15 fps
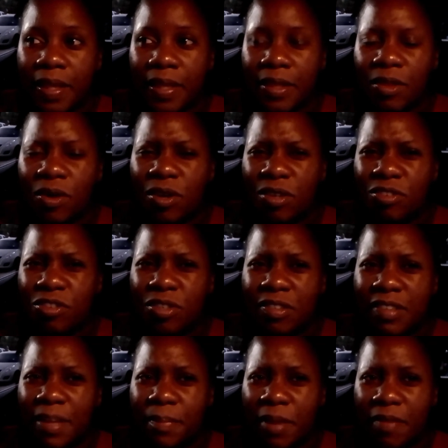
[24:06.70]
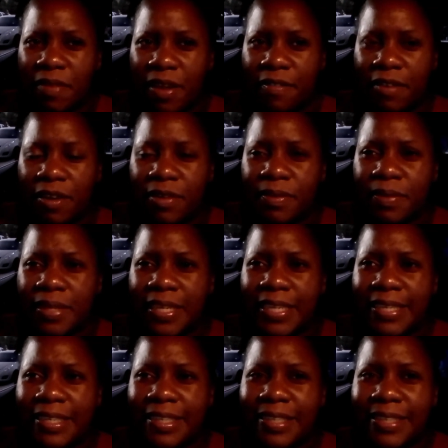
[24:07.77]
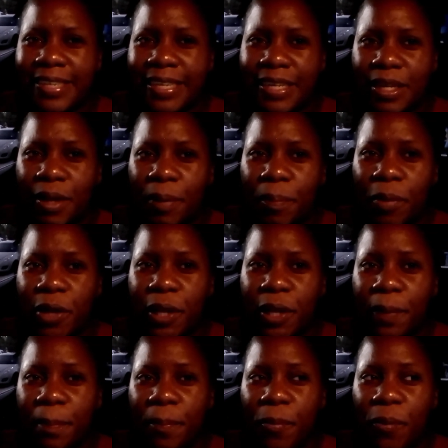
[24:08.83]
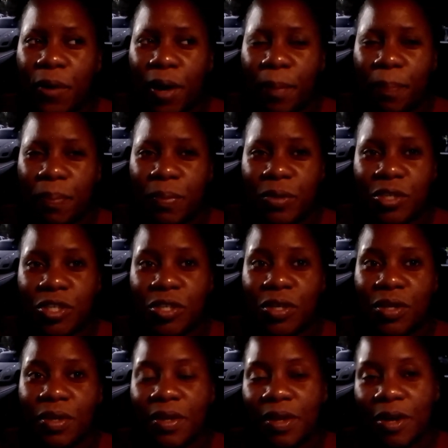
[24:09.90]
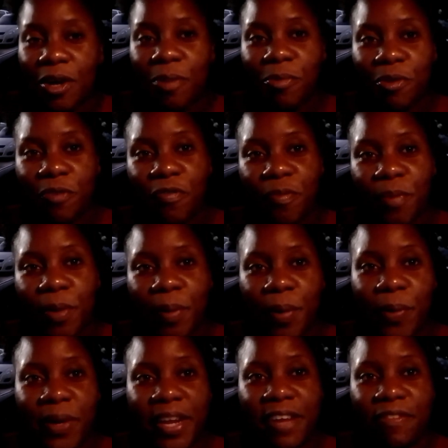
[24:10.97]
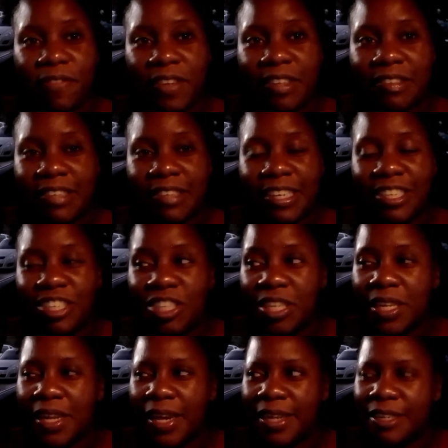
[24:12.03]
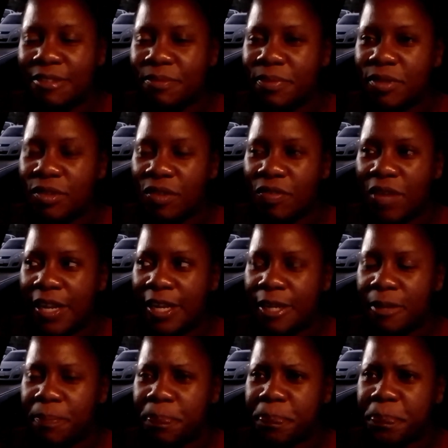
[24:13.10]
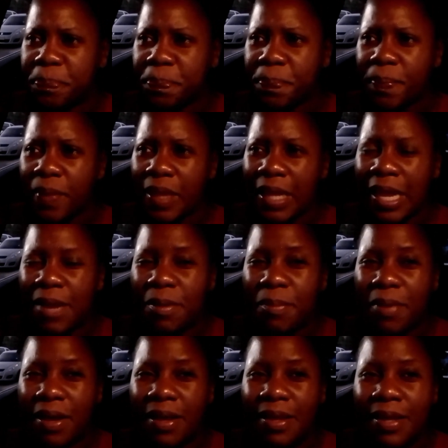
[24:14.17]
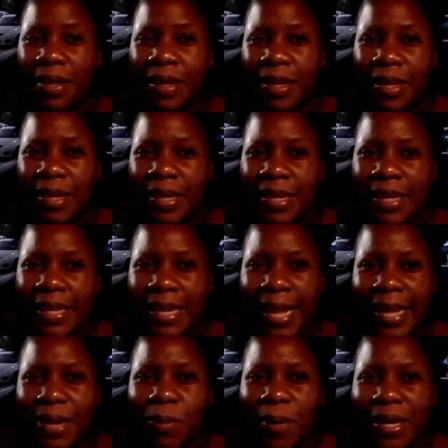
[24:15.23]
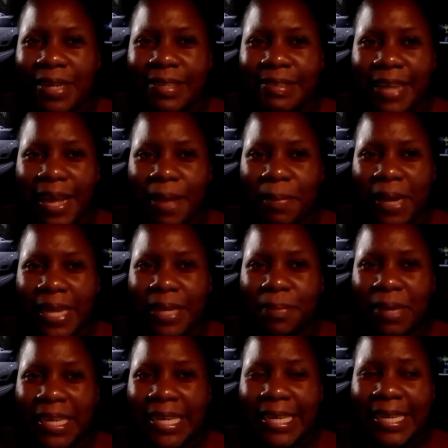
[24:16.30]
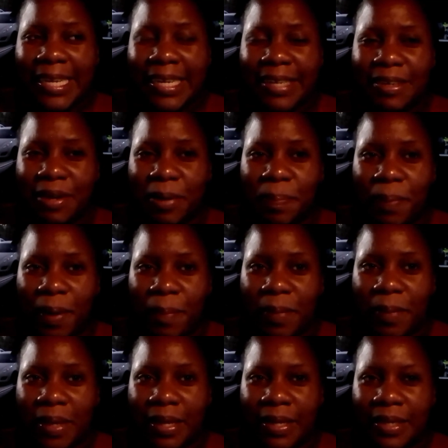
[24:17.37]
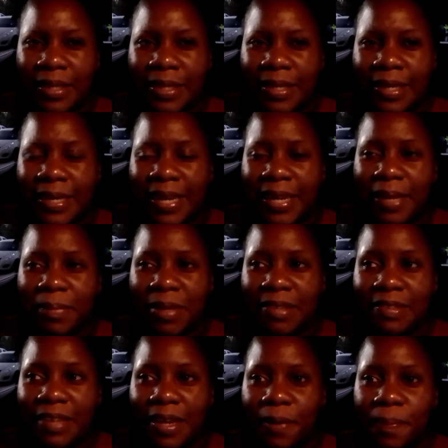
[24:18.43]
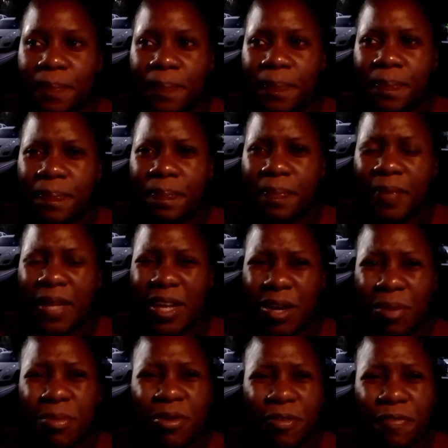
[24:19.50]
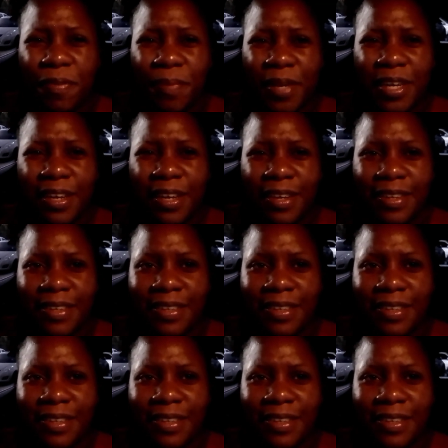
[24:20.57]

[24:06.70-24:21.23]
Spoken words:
No, I should have said never ever. He did, but he more push, come look for me, we could Netflix and chill and stuff like that. I remember, like, one at a time, like, he might get ignorant from me. Like, he might say, come look for me now.